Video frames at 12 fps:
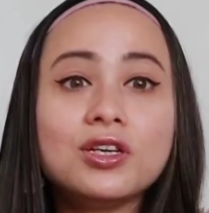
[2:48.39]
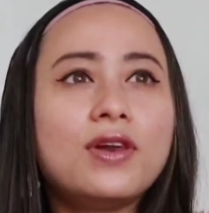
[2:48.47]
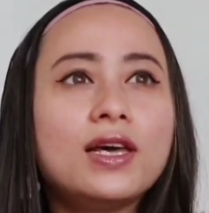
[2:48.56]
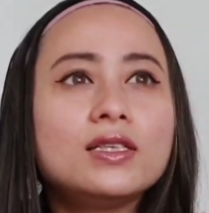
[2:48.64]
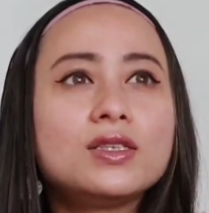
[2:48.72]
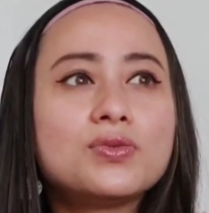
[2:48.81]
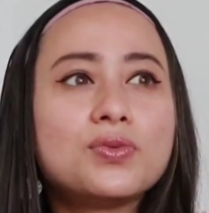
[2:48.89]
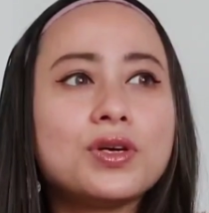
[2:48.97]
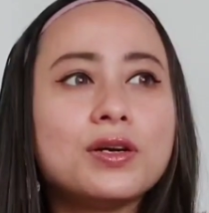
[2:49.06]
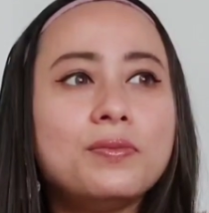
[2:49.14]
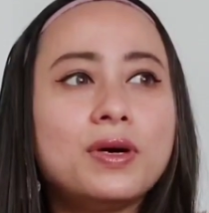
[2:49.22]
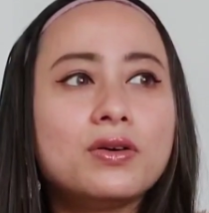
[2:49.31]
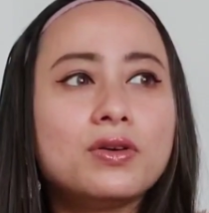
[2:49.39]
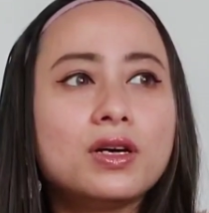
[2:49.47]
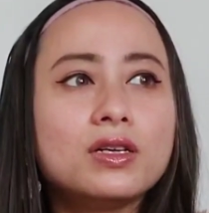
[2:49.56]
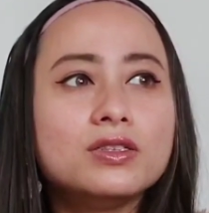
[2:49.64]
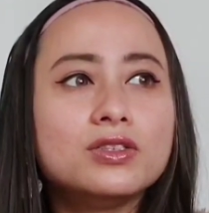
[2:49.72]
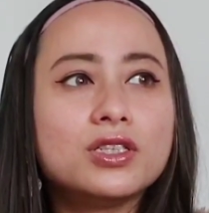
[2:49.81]
The flights were about
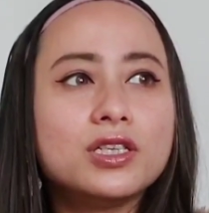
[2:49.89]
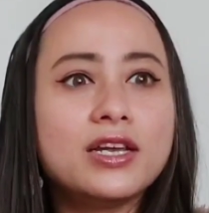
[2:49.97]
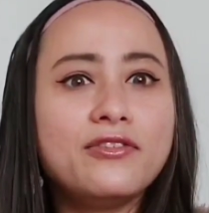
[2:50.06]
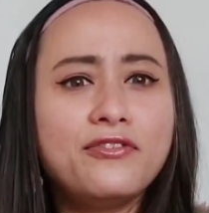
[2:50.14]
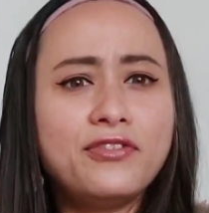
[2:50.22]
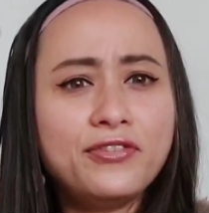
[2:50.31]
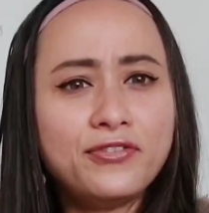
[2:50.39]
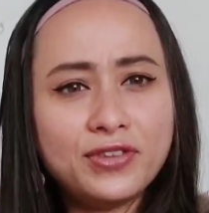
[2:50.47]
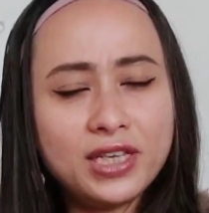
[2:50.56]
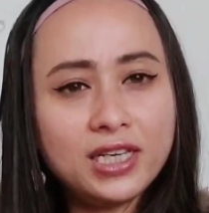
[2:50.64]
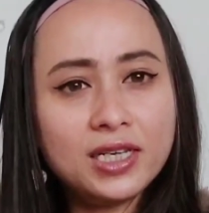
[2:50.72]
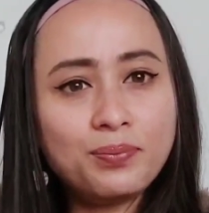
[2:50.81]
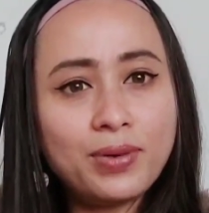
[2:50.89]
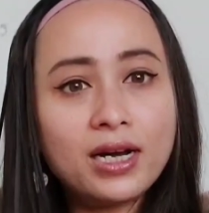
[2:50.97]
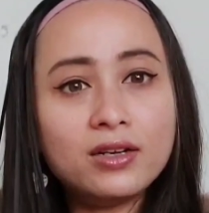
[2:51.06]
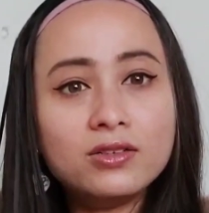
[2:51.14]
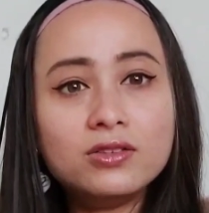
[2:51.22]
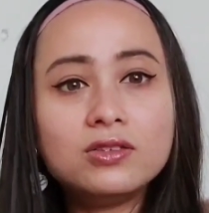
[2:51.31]
150
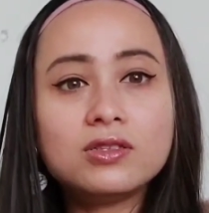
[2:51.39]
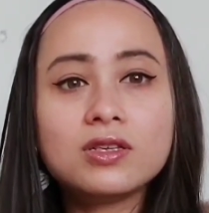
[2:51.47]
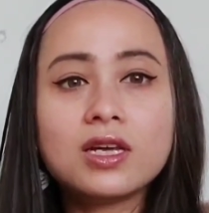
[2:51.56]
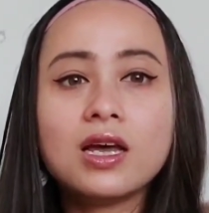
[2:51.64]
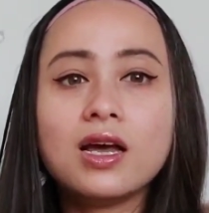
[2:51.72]
pounds,